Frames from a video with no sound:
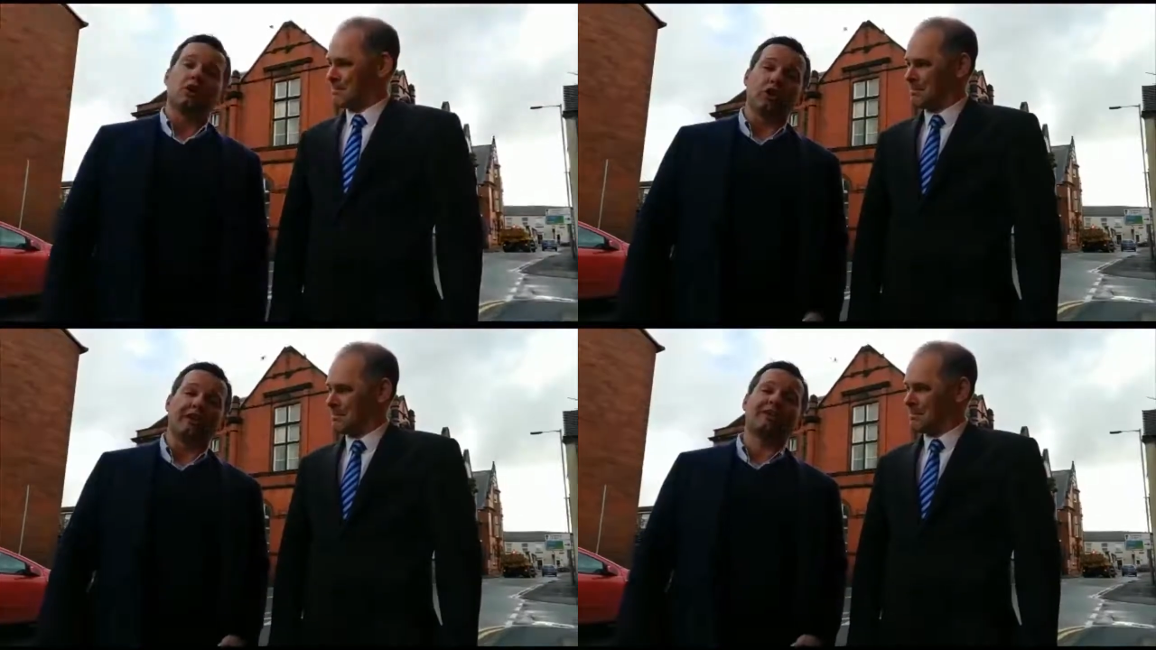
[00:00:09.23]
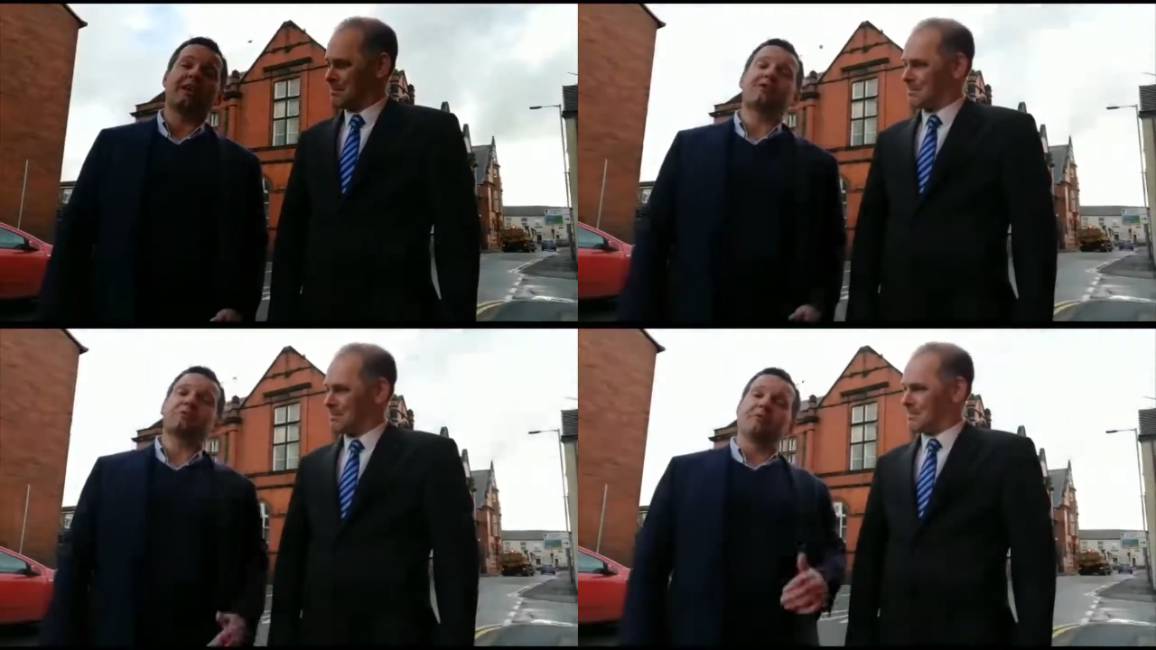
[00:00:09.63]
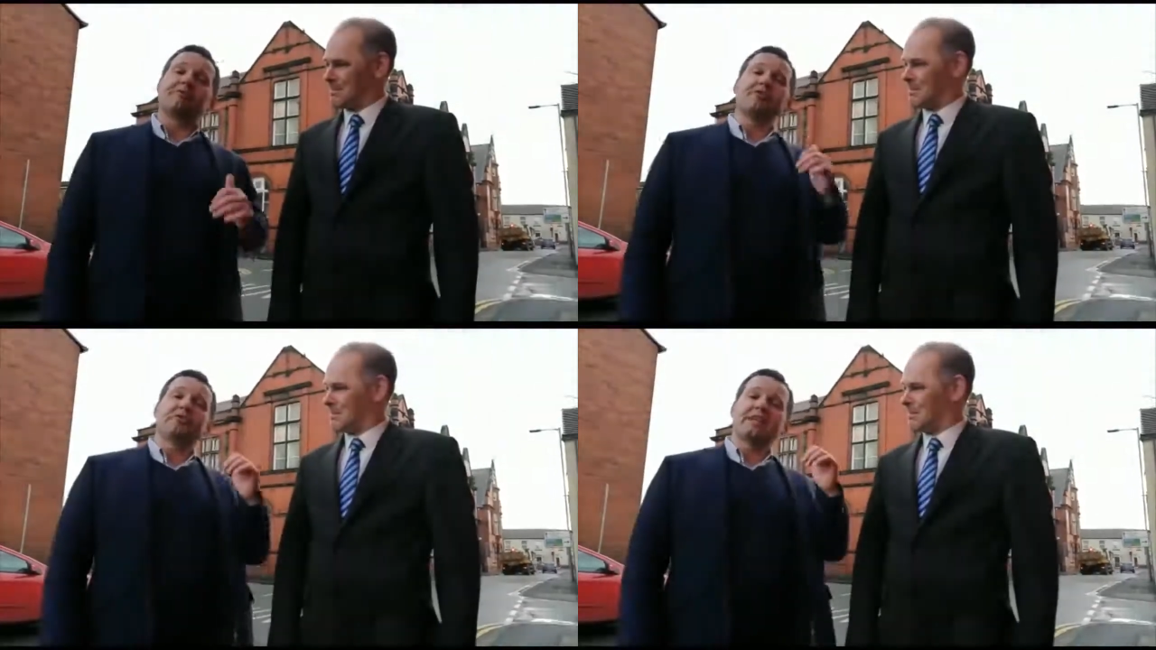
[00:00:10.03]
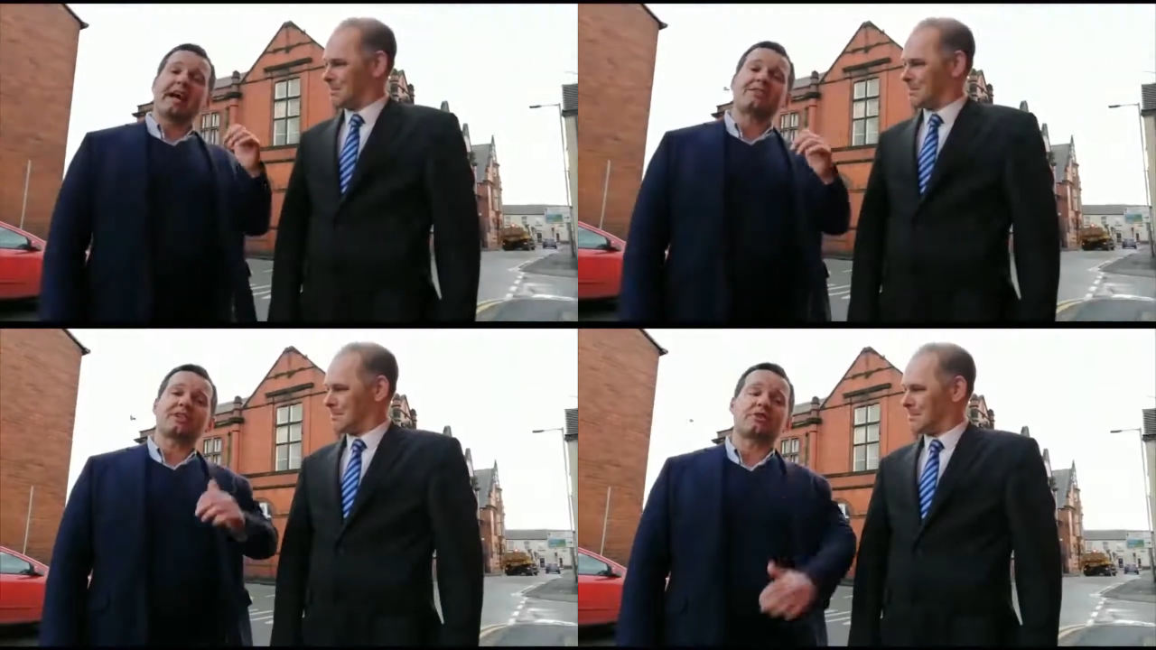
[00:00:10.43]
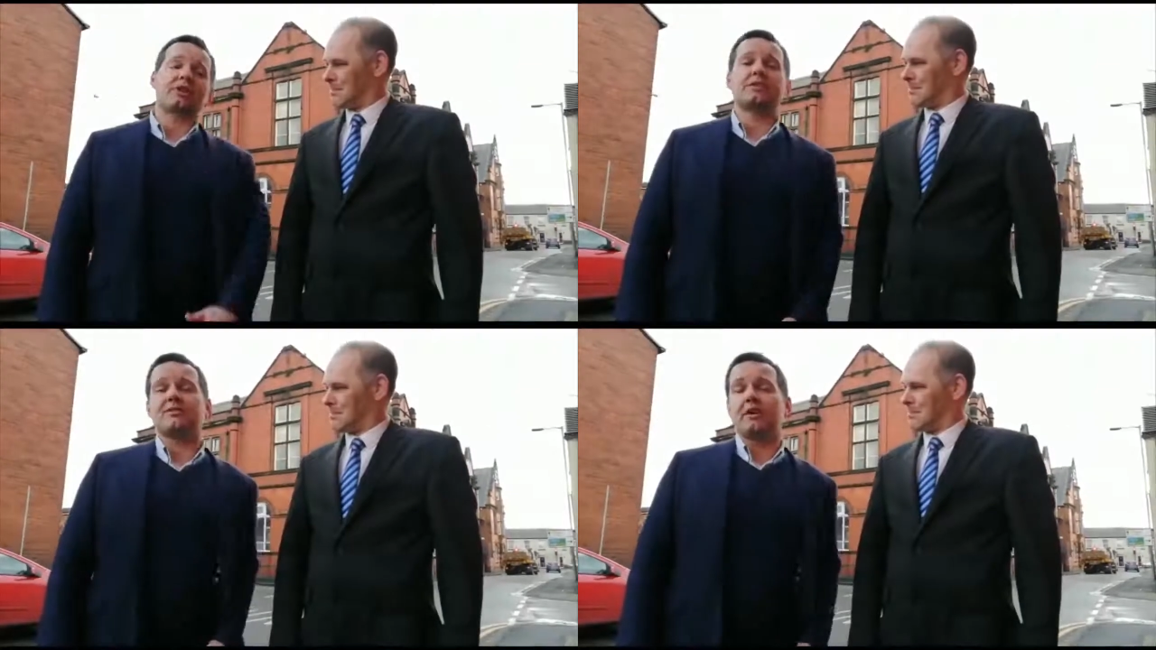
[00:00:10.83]
Speaker 1: looks set to refuse the asset
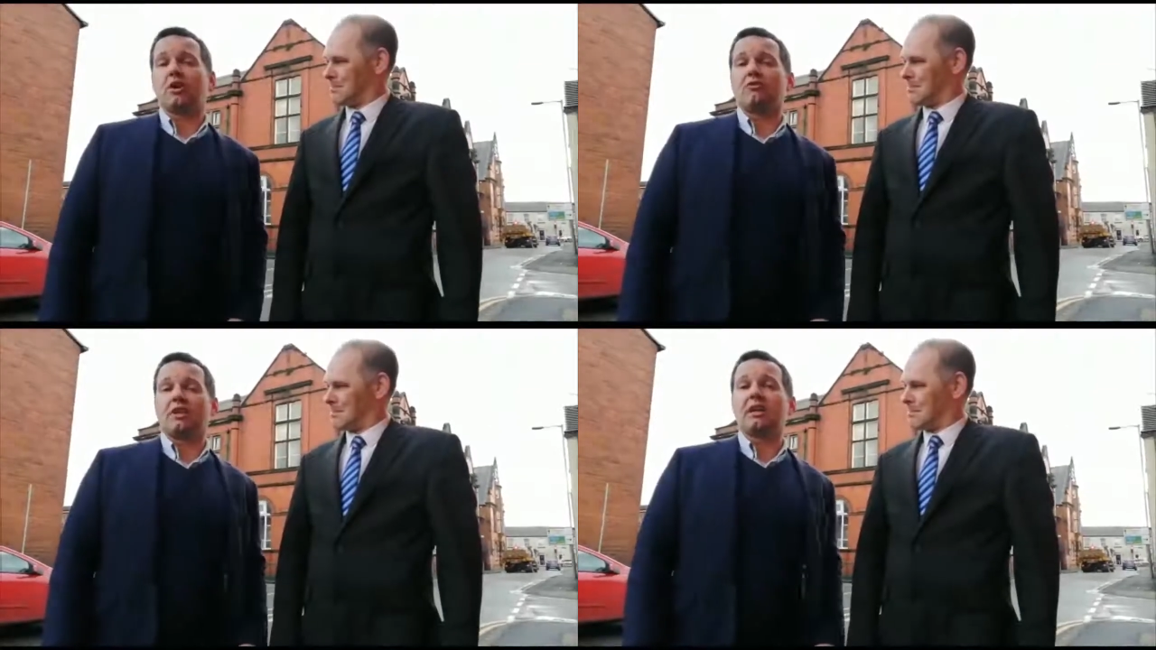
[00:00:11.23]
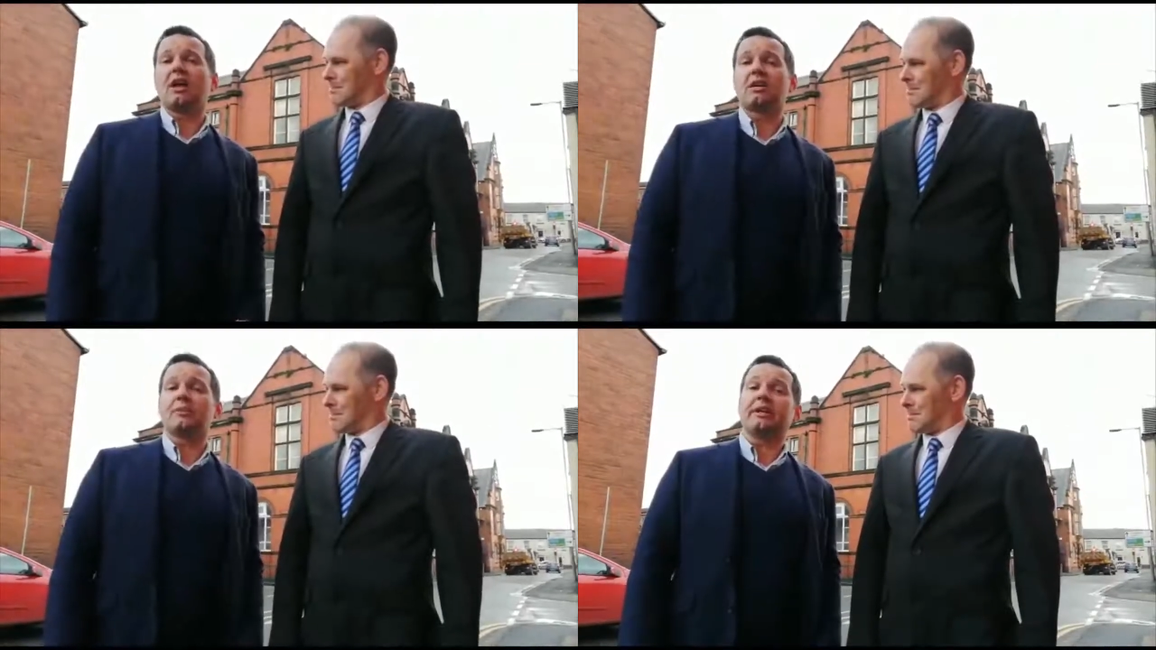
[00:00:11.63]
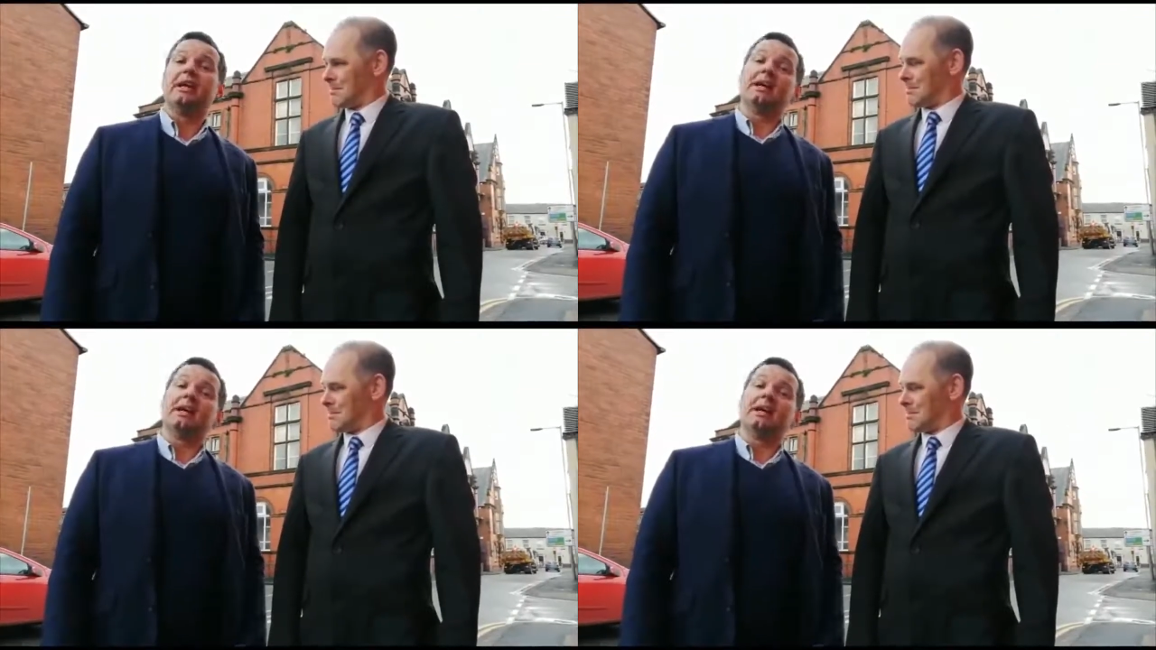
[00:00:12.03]
transfer of the library